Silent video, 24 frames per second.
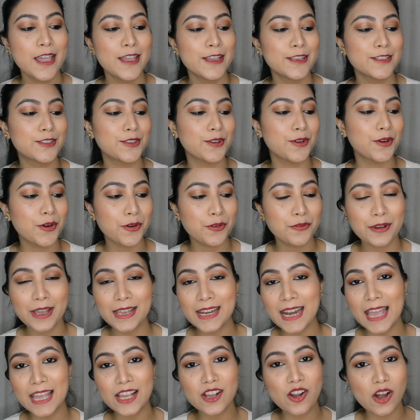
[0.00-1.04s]
So when
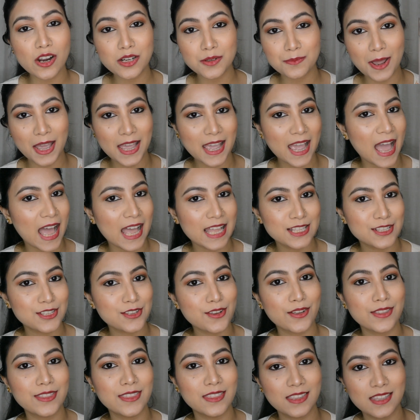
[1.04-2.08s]
I got my hands
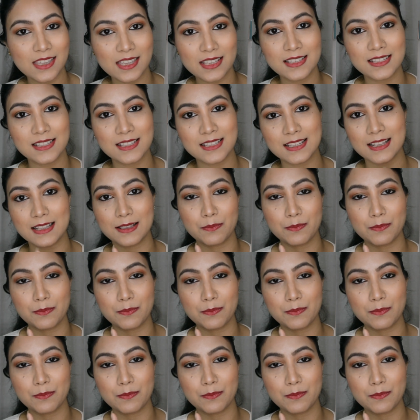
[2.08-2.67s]
on this